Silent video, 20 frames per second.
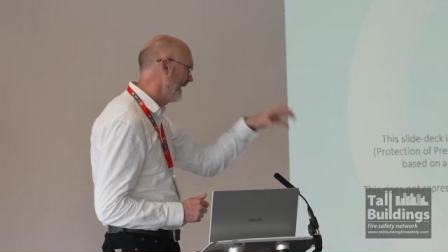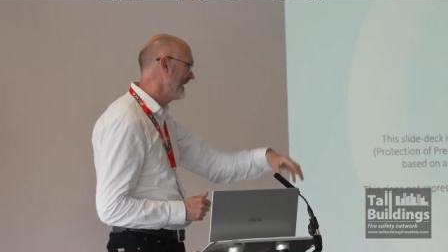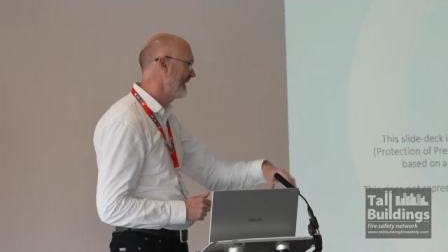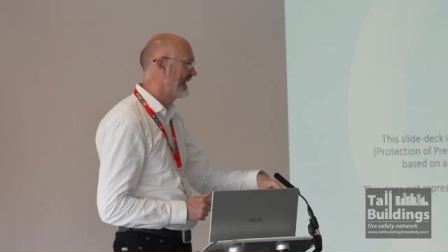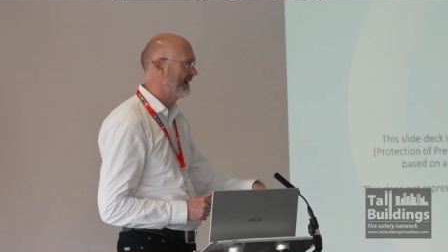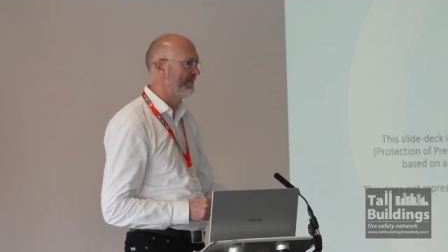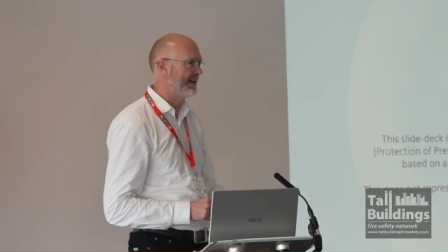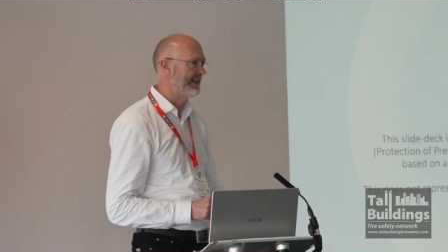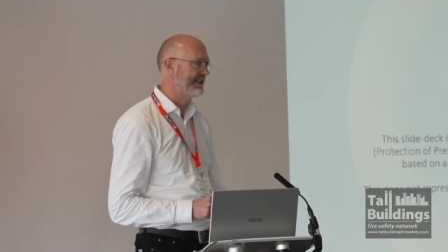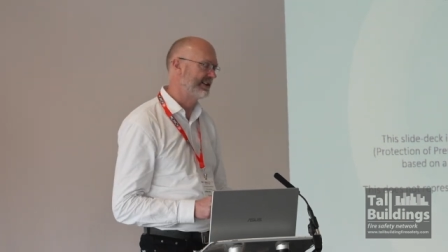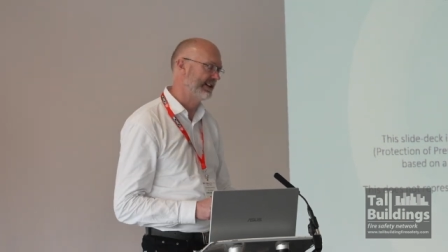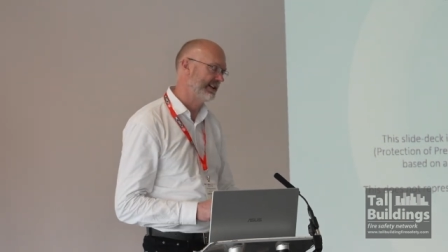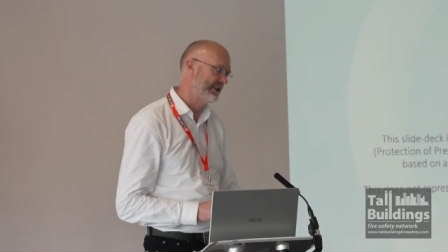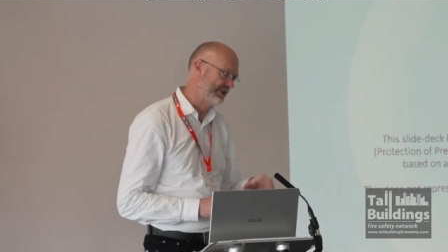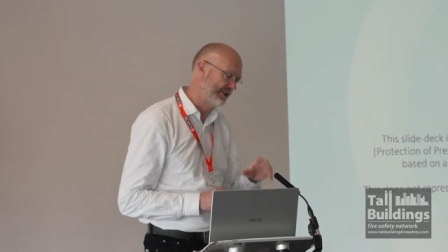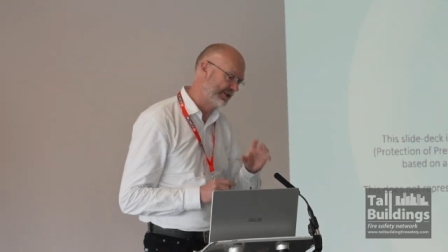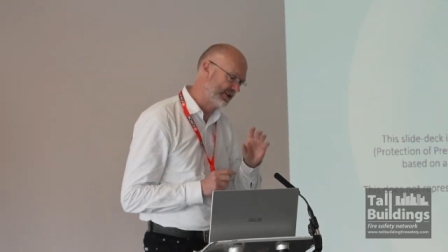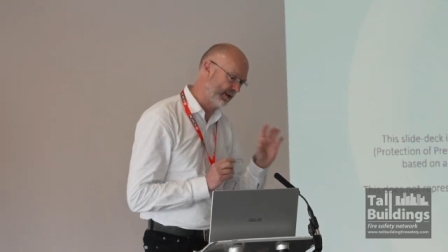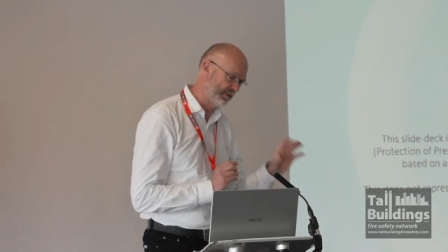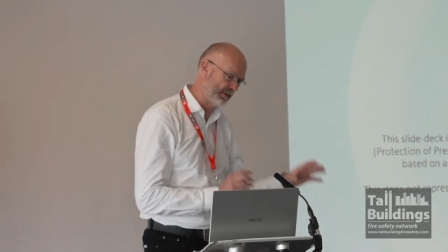at that meeting,
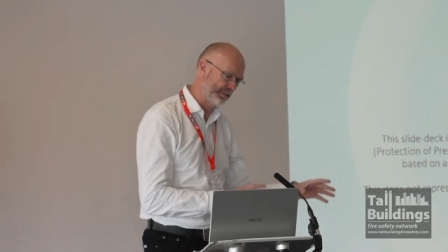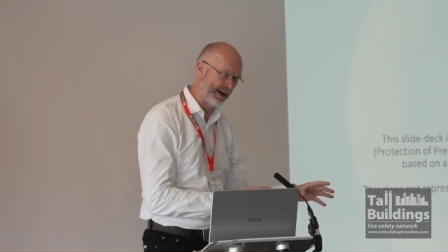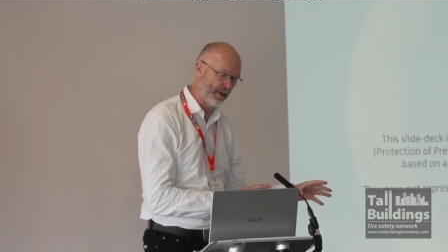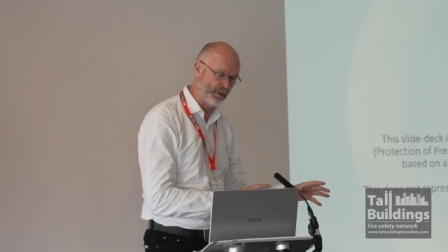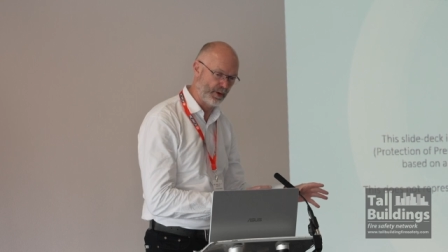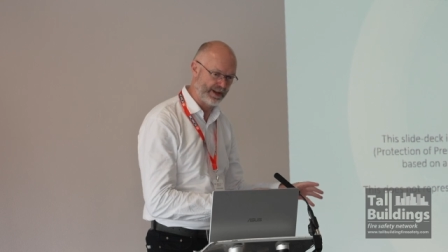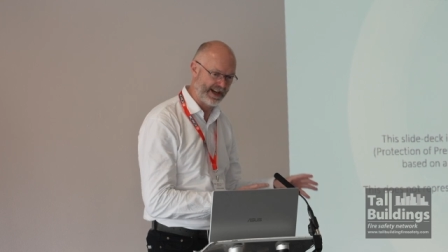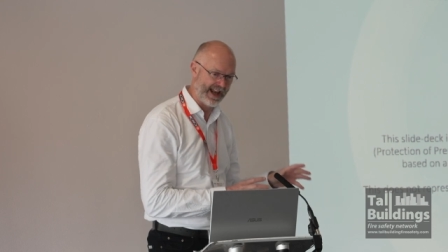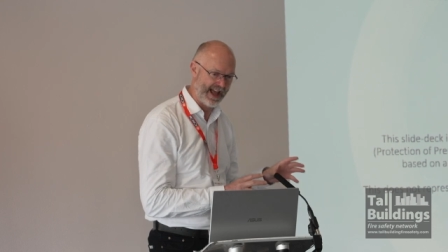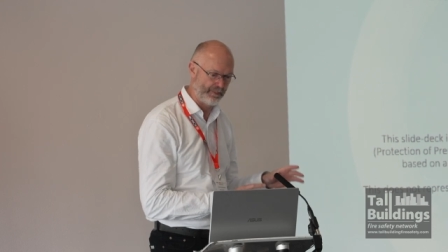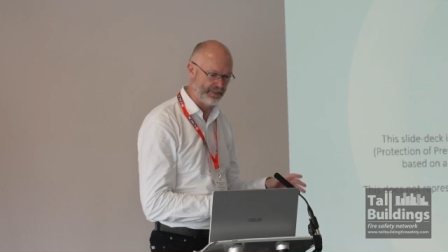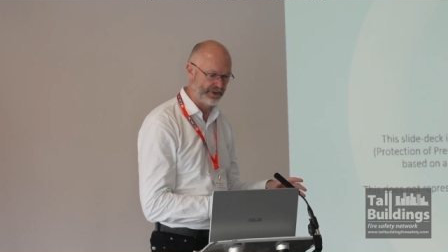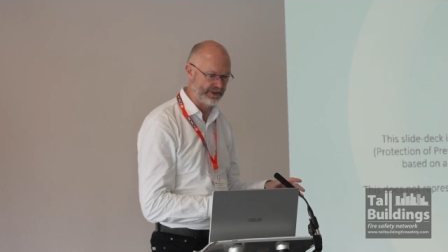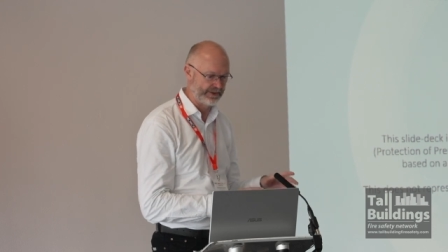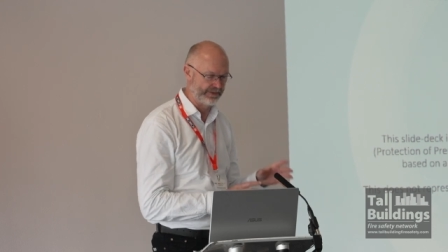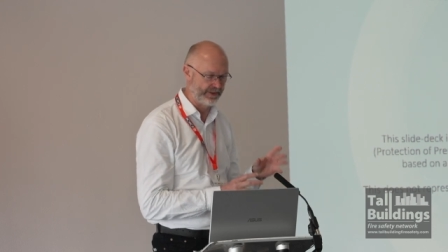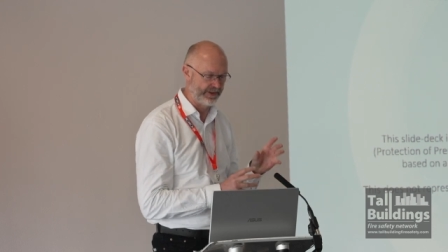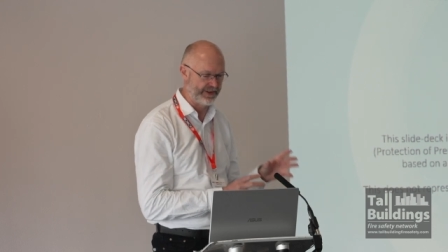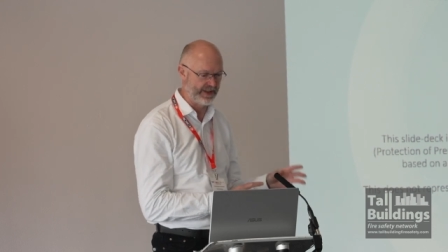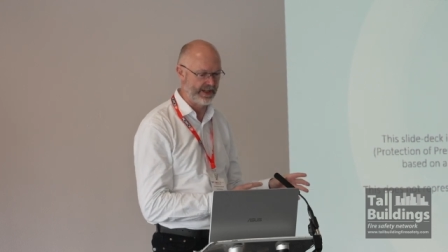she told me about what happened
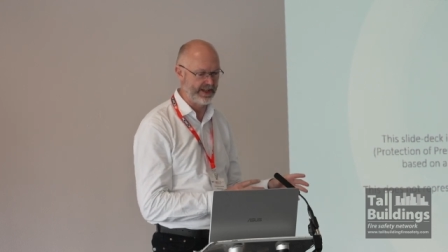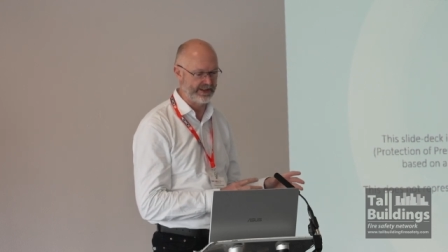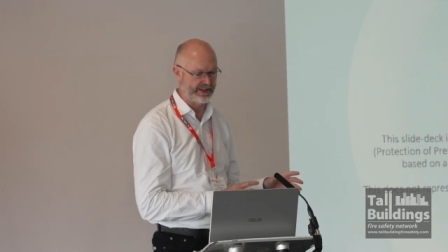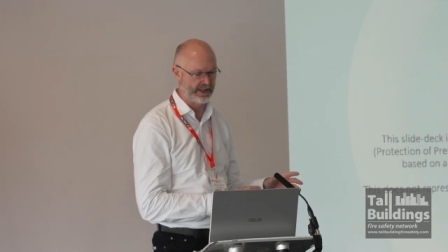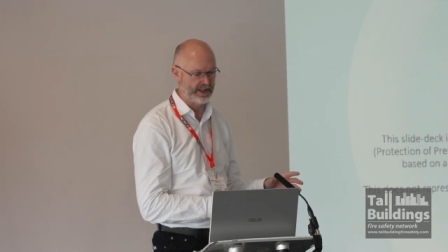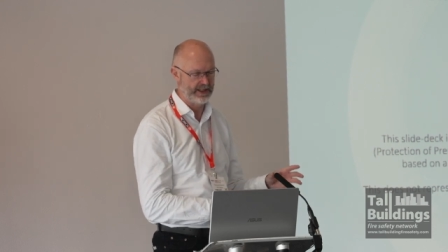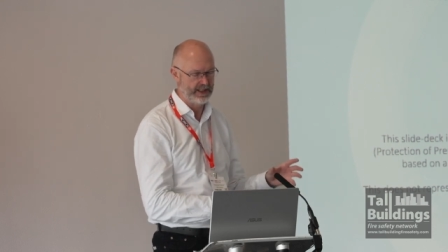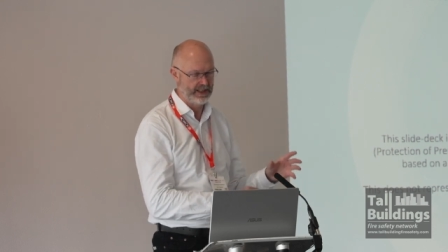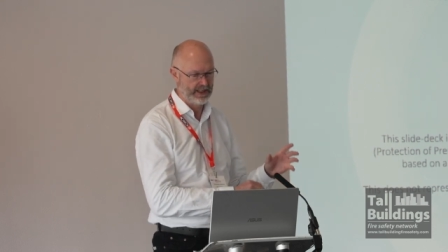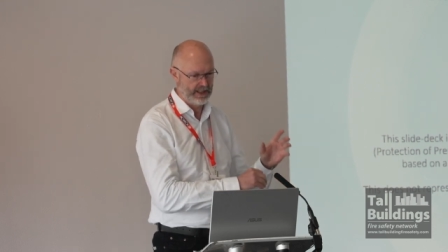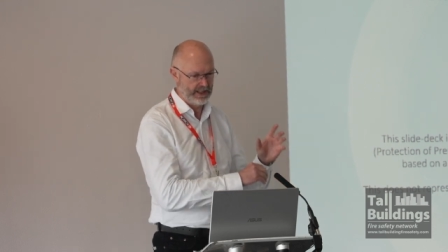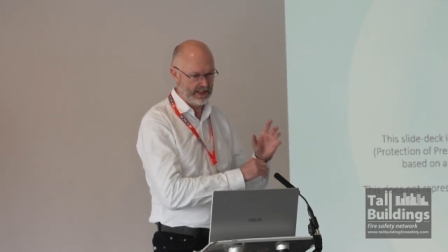at the theatre.